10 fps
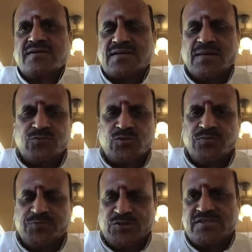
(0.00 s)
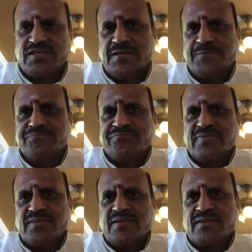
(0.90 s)
come to Puducherry
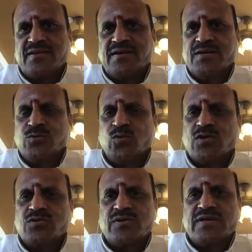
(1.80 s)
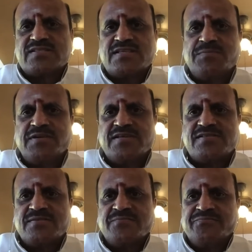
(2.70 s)
and who wanted to establish
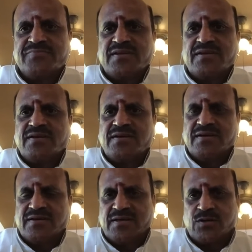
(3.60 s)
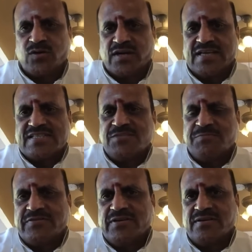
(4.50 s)
a good relationship
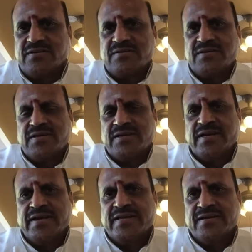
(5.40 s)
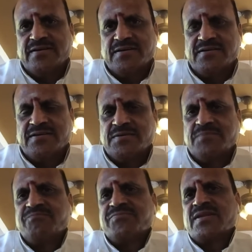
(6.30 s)
between India and
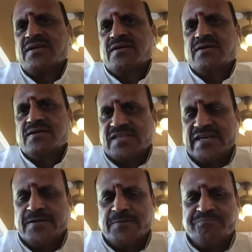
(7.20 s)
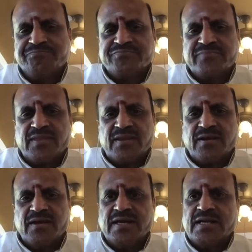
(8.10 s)
China.
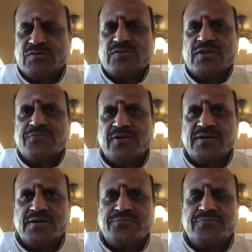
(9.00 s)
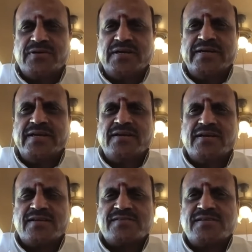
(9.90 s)
And he was very fond of Indian
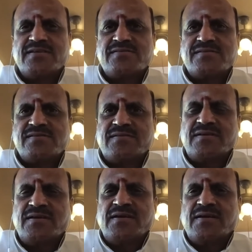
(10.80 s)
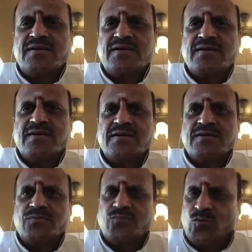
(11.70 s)
literature,
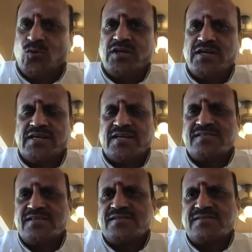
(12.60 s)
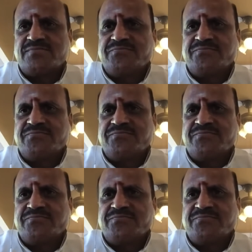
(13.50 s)
old literatures,